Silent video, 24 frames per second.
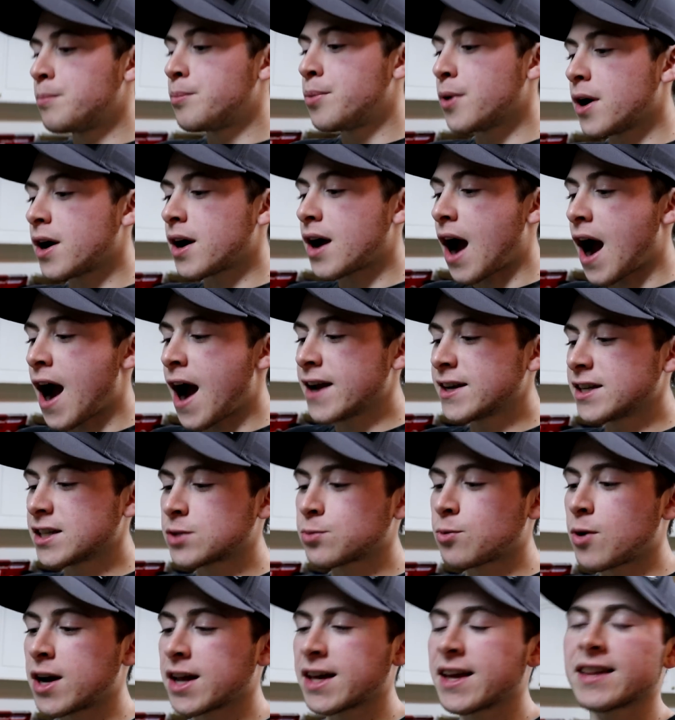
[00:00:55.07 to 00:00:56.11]
But I just
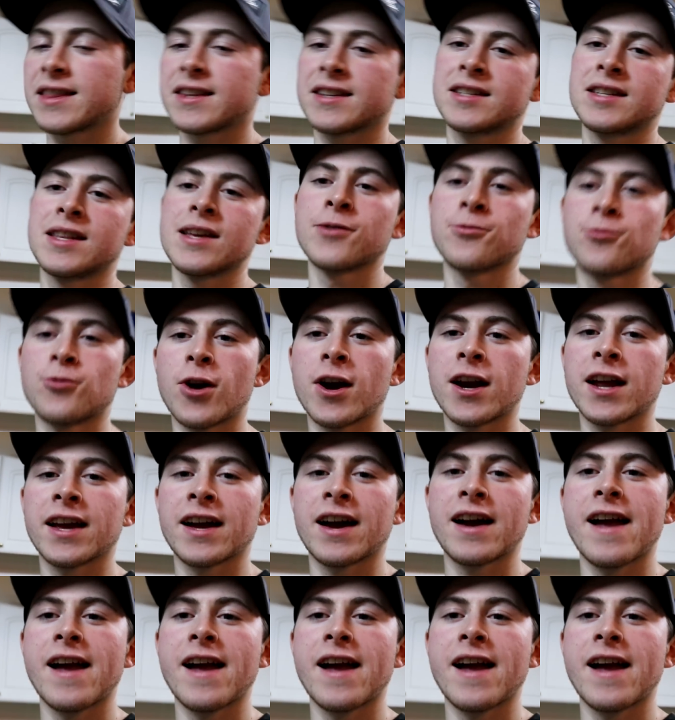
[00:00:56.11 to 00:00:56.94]
want to get this thing running.